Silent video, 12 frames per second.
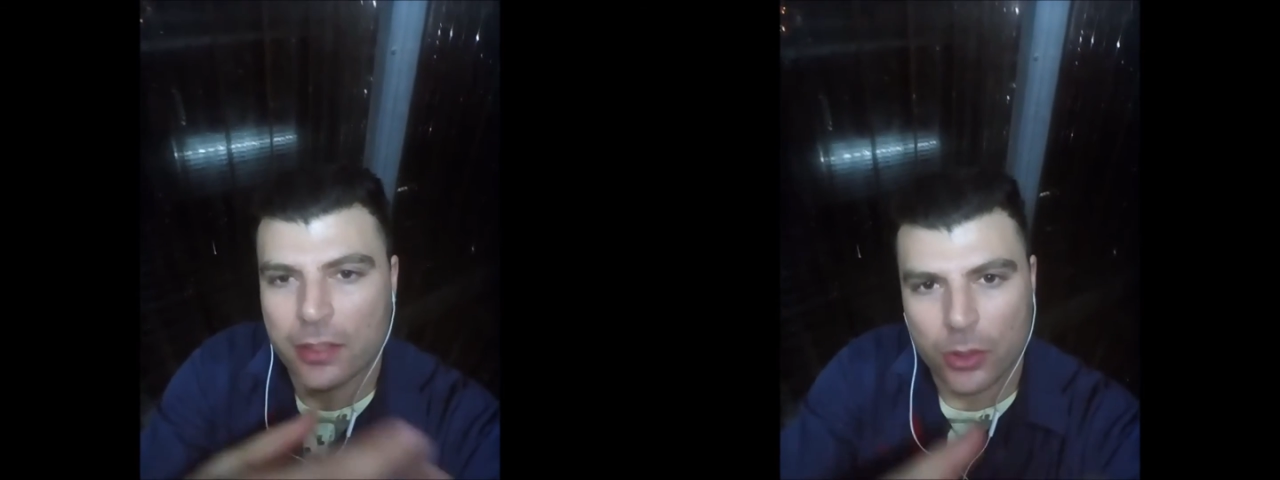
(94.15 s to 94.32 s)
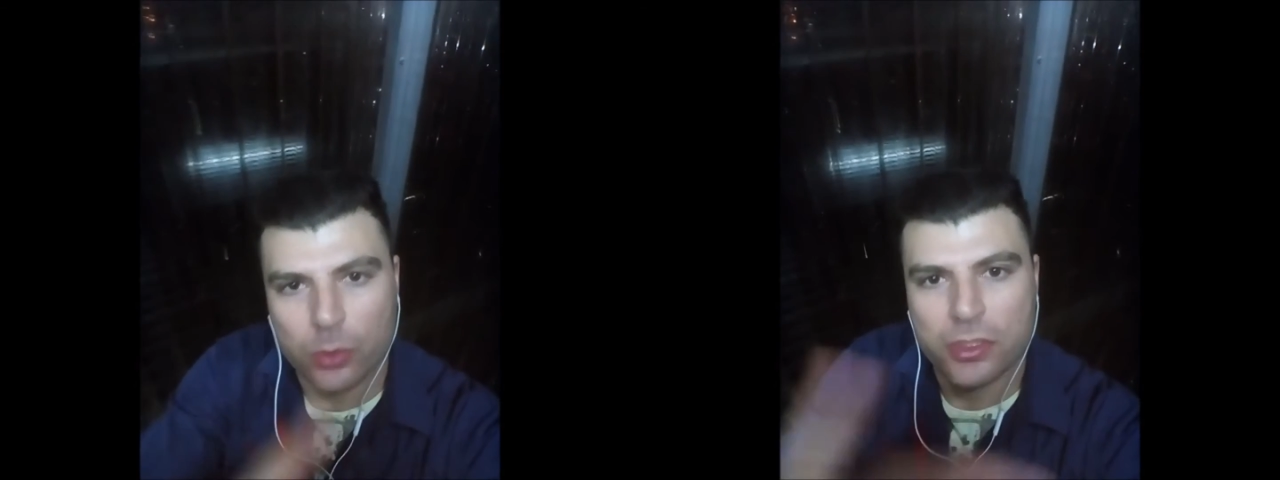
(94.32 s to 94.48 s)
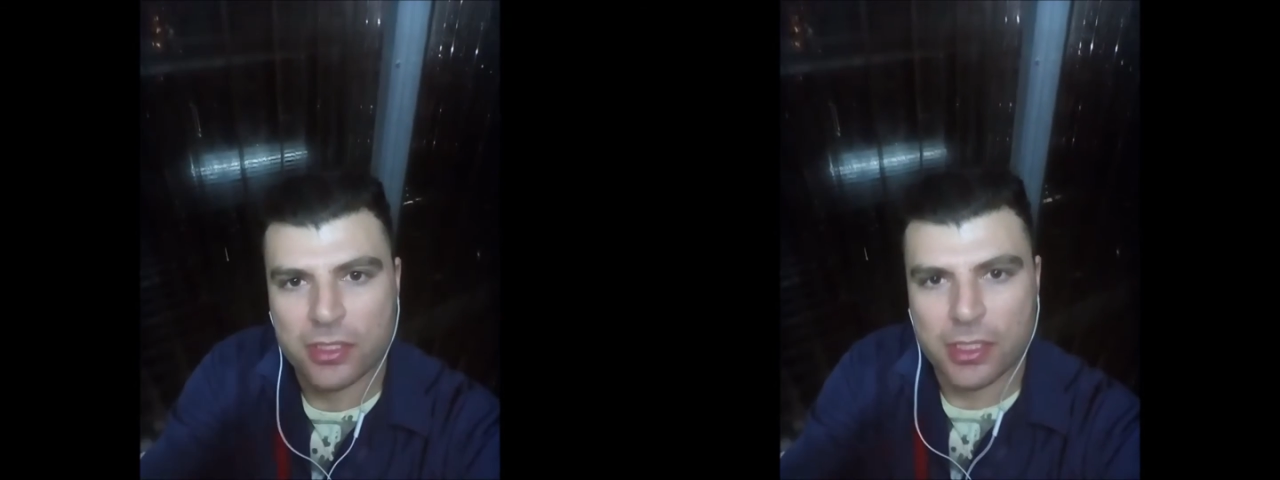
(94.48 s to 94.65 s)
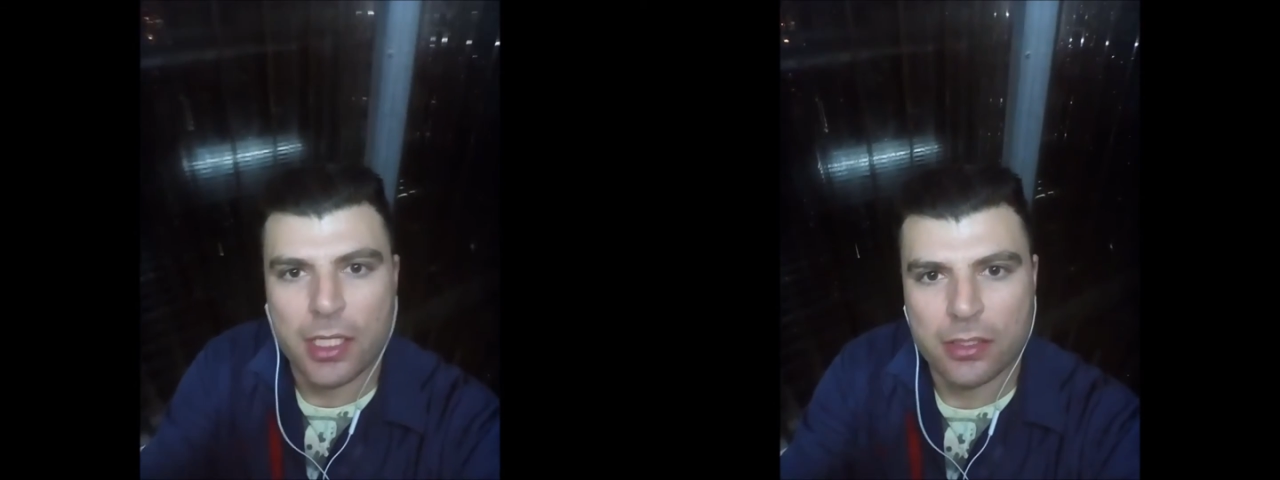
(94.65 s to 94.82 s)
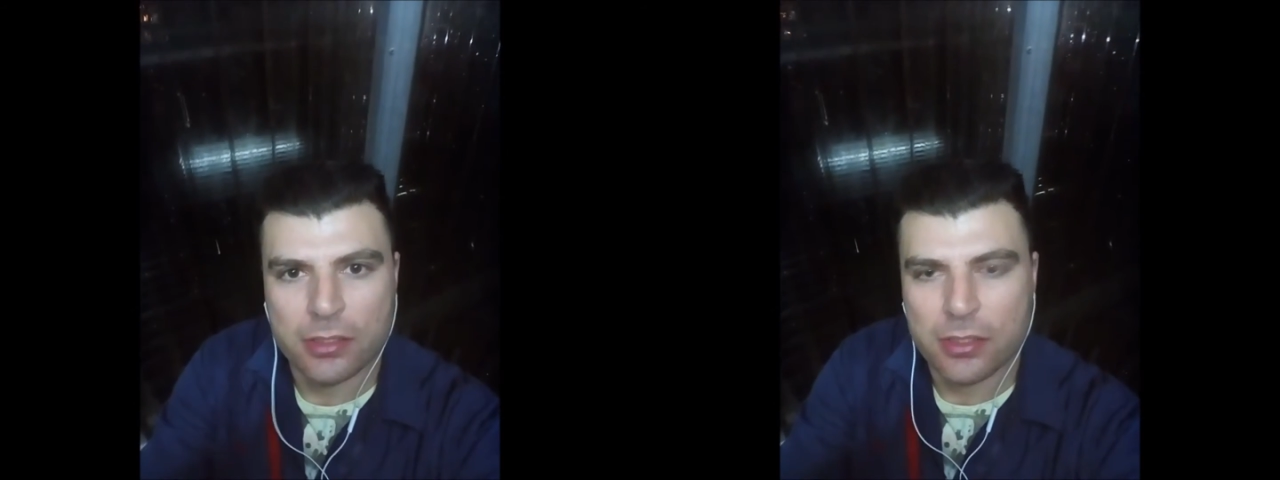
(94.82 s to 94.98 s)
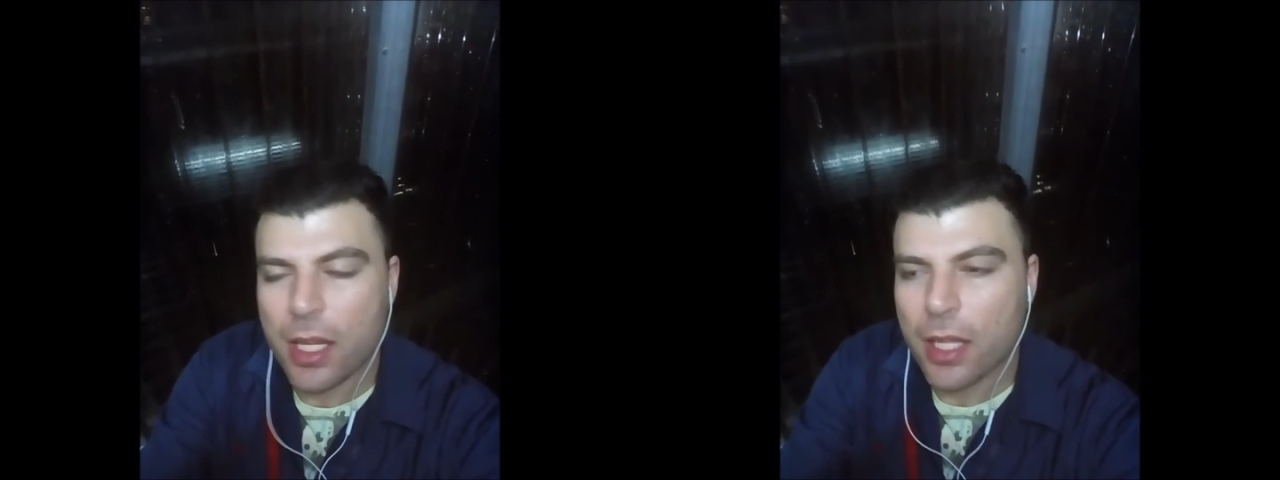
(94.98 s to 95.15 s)
the autist can
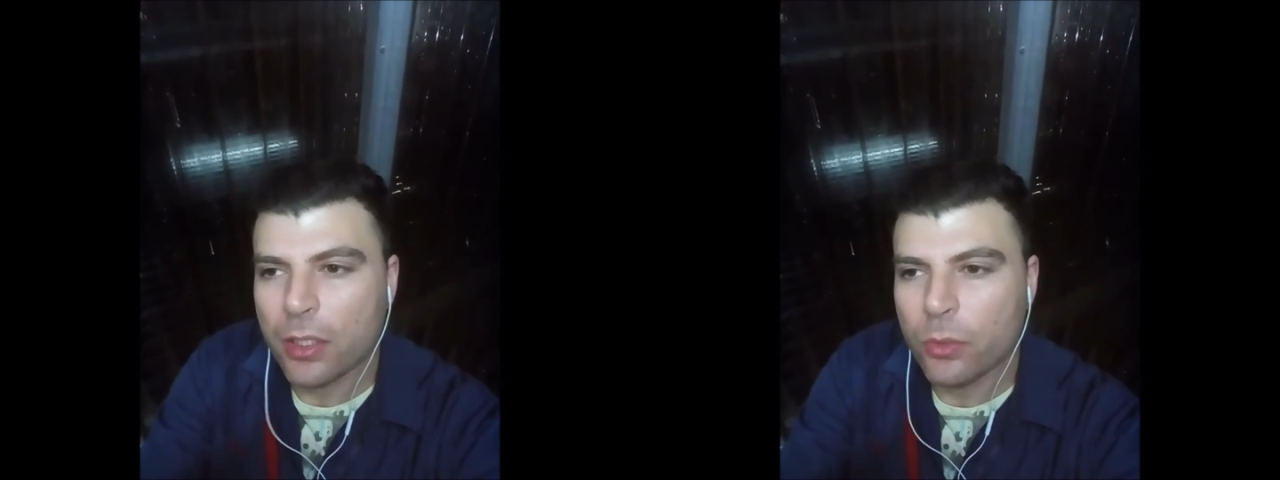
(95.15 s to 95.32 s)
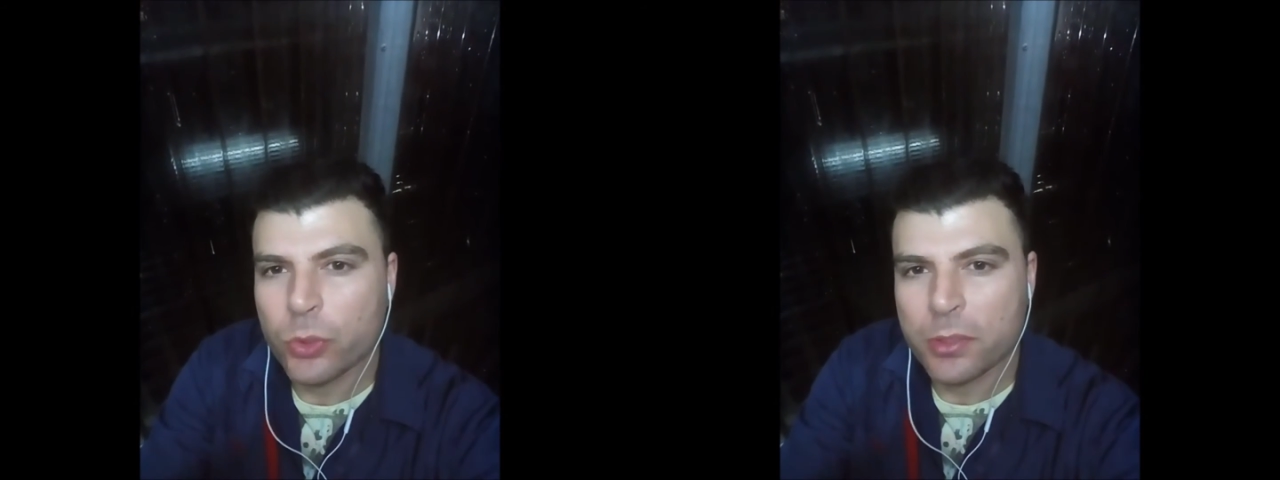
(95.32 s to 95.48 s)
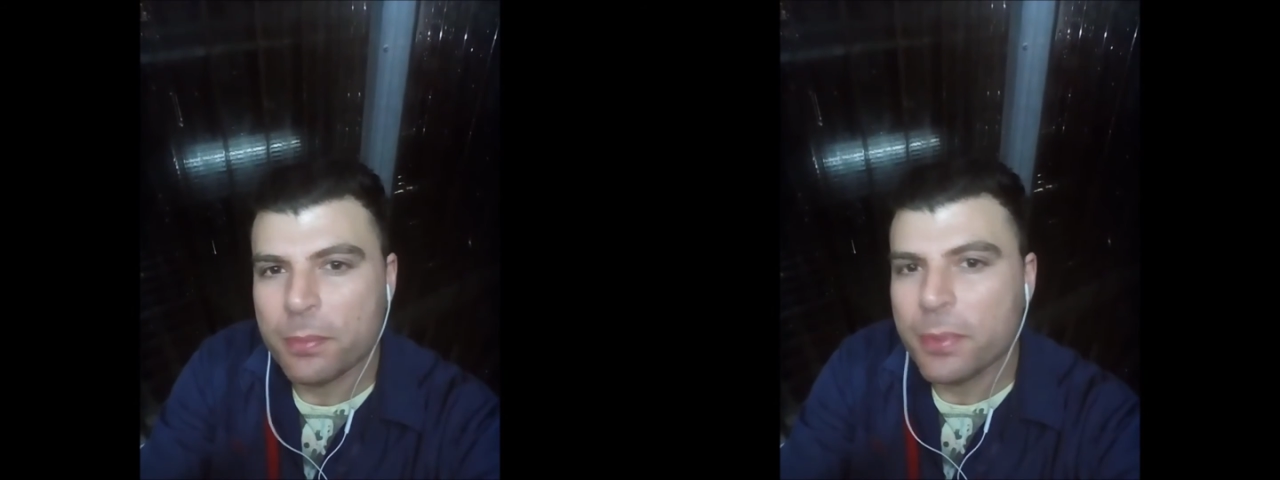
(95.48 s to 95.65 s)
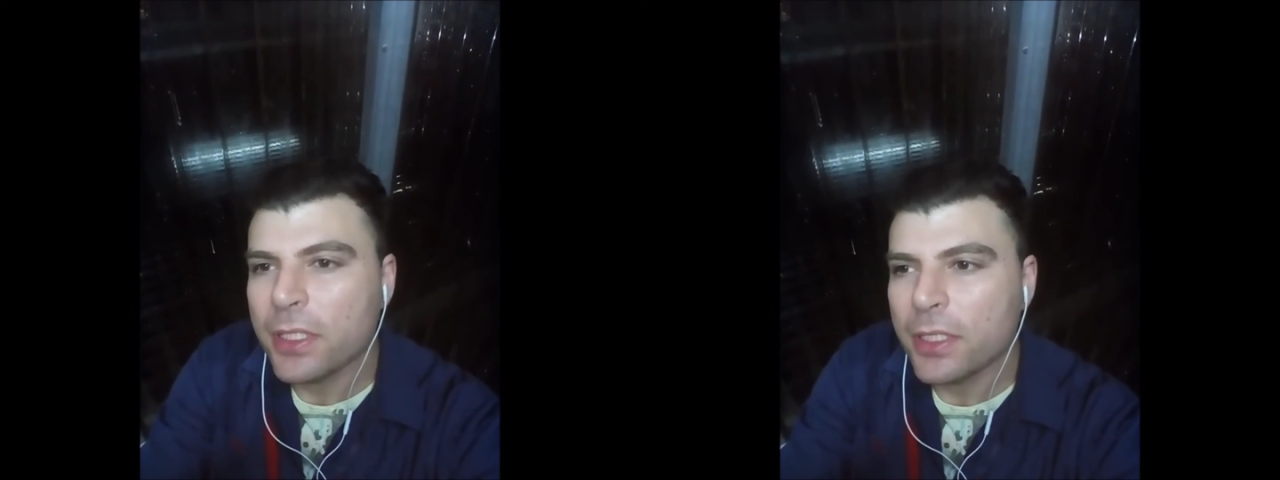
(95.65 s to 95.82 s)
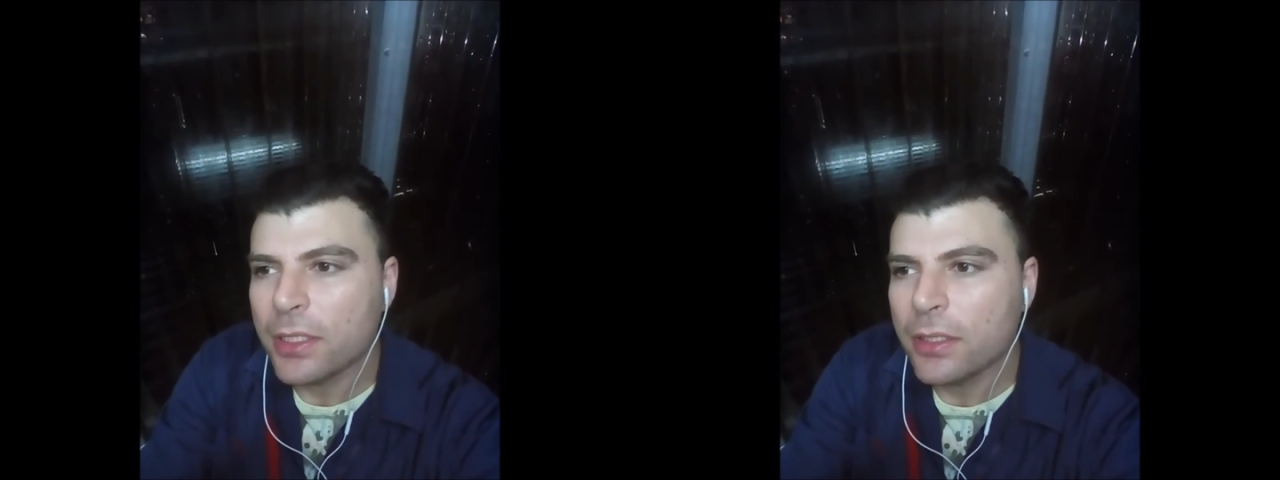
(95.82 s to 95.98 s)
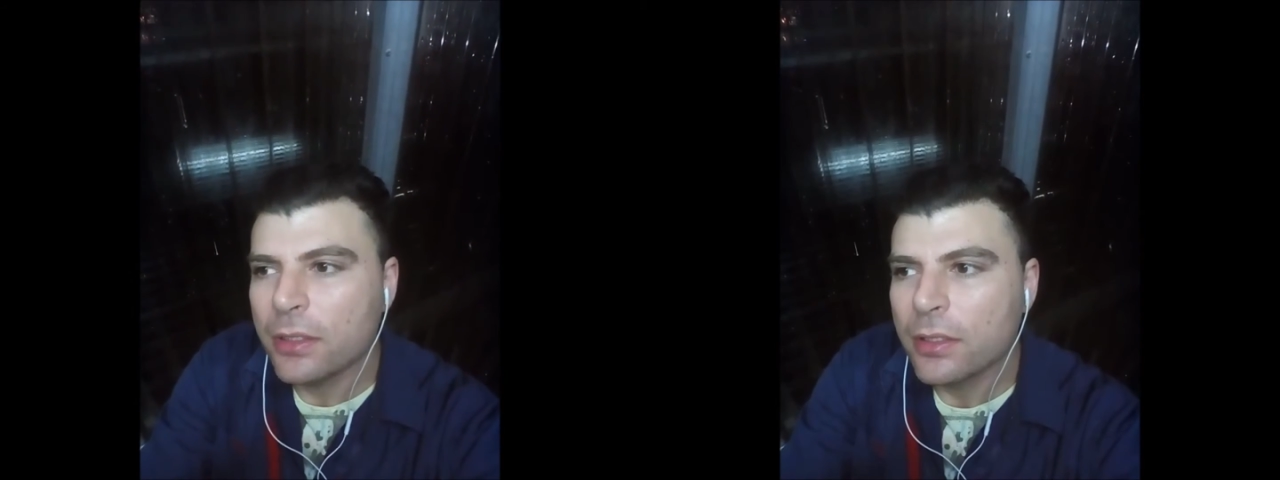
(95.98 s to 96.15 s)
understand, would
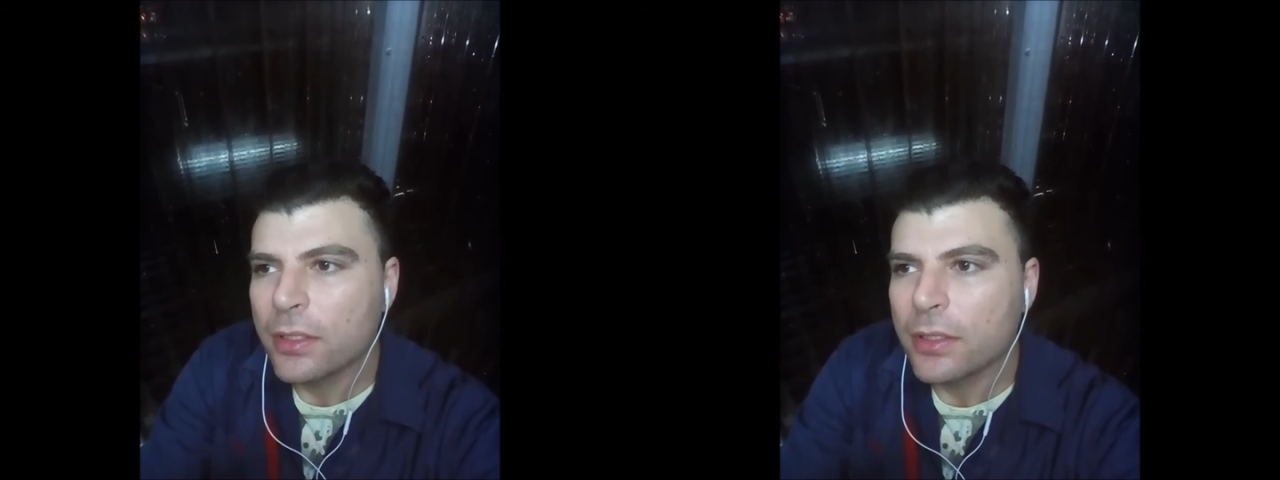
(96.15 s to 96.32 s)
be